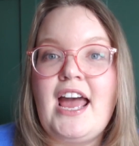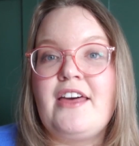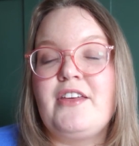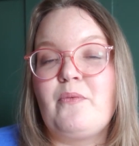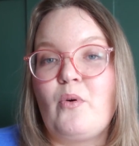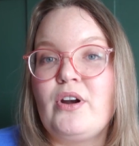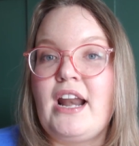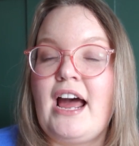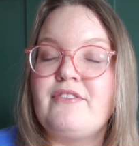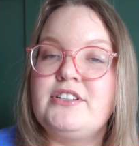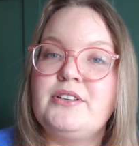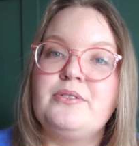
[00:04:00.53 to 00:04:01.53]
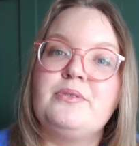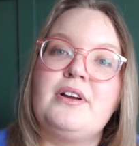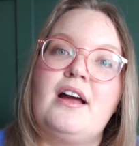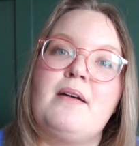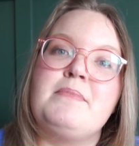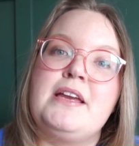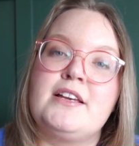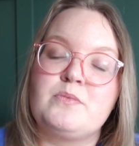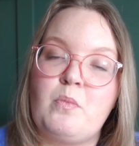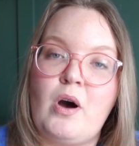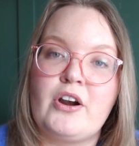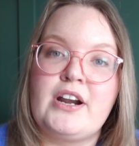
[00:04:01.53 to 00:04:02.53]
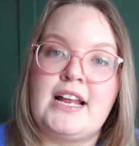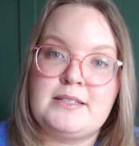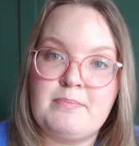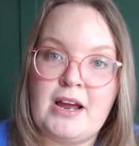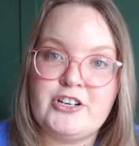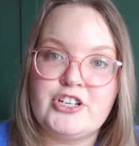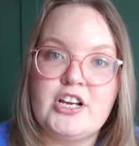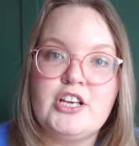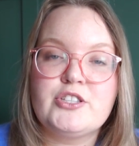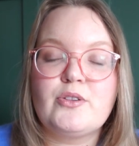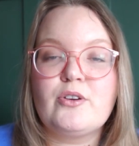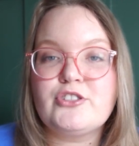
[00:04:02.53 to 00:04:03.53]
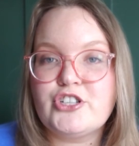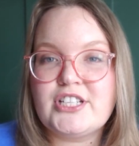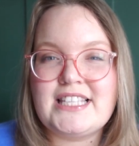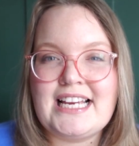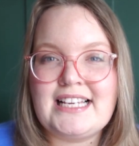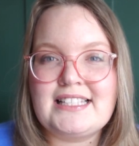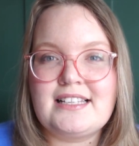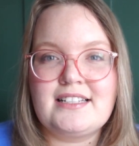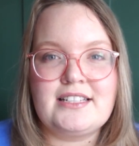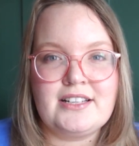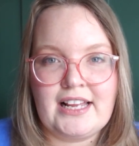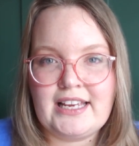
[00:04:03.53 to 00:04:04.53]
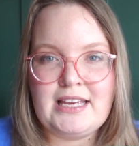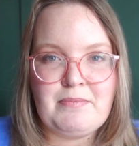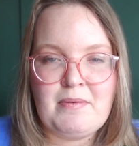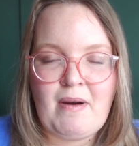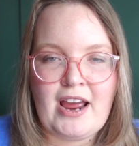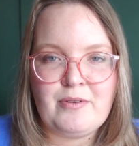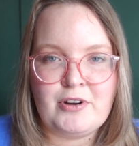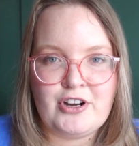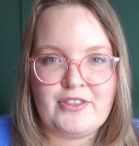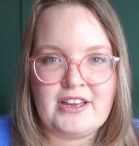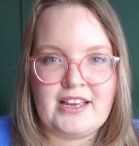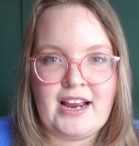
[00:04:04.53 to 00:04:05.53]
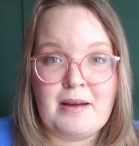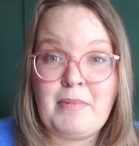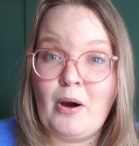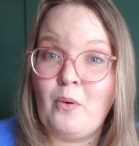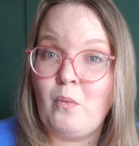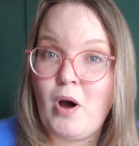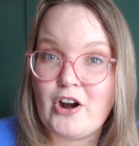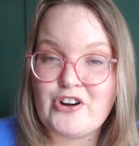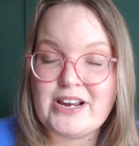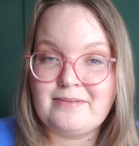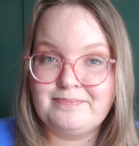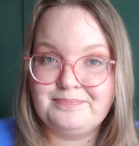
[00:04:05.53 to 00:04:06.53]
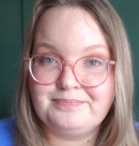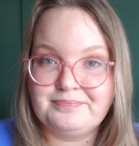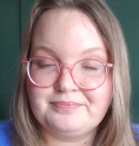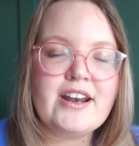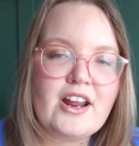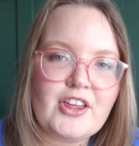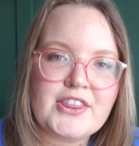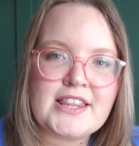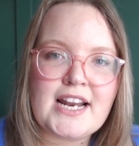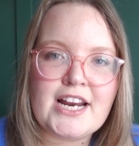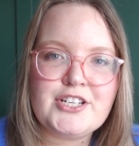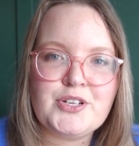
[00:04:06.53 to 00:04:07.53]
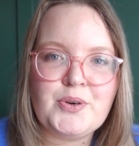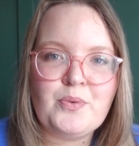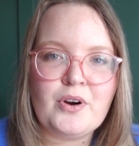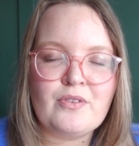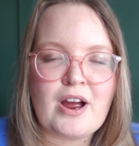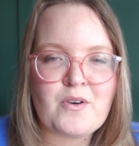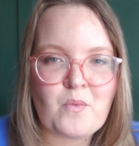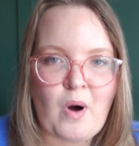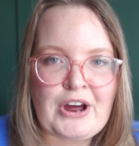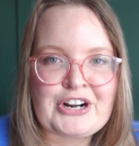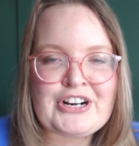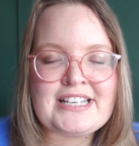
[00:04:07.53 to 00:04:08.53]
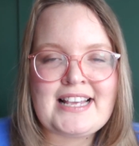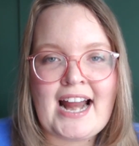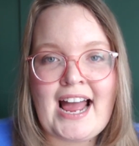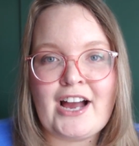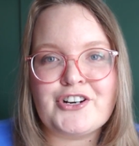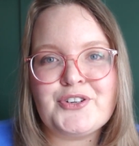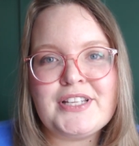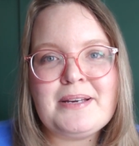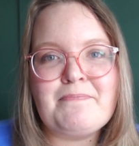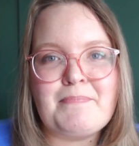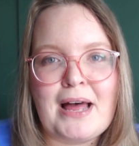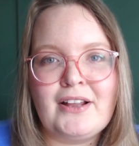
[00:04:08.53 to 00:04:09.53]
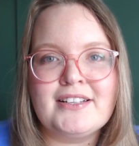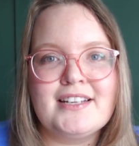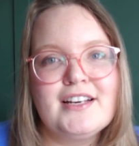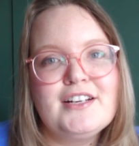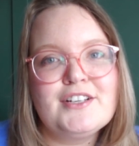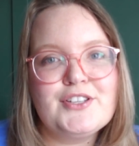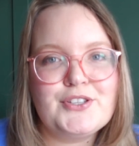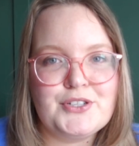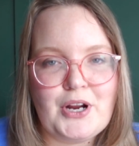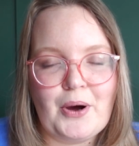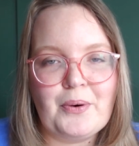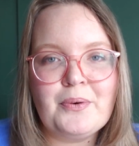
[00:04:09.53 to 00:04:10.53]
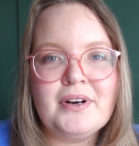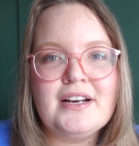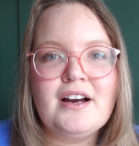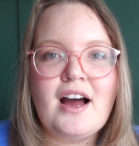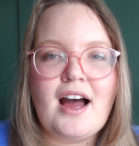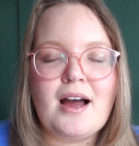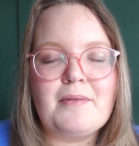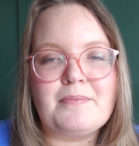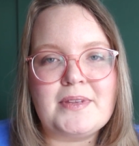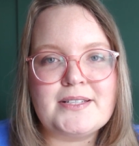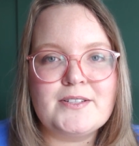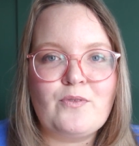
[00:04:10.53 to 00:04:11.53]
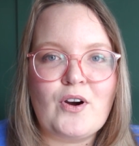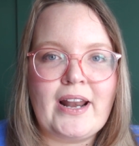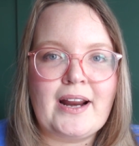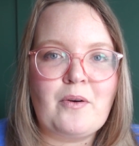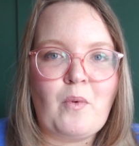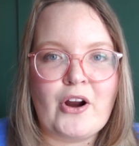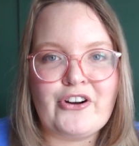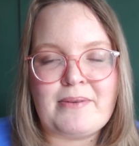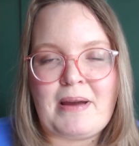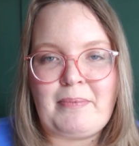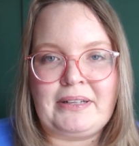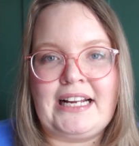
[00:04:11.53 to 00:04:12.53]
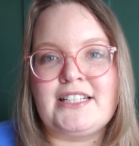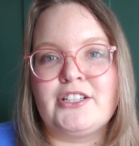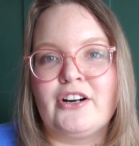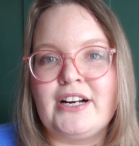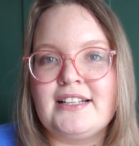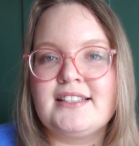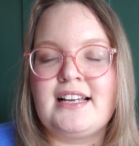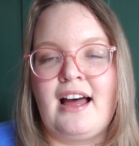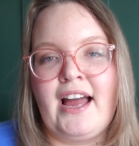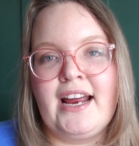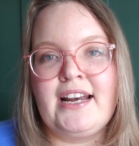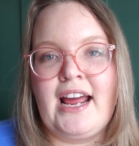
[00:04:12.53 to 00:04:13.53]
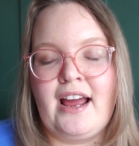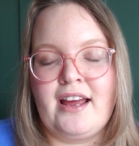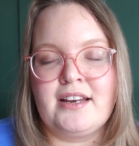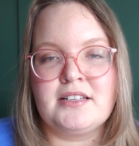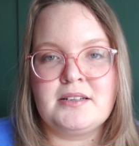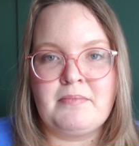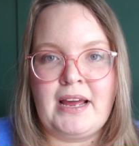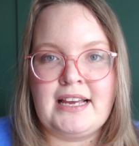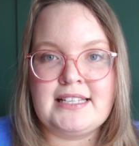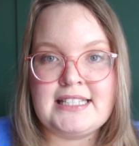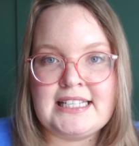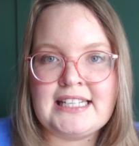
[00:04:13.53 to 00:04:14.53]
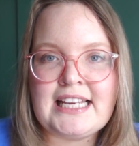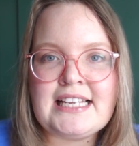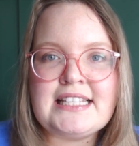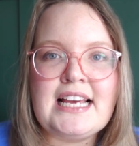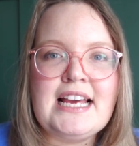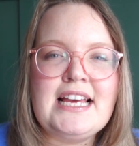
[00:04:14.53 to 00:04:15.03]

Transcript: and they wouldn't have to be as watered as much. So those are just things to keep in mind when you're thinking about watering. Another thing that I do around water is that I actually melt snow. This is for watering my plants that are inside and my seedlings.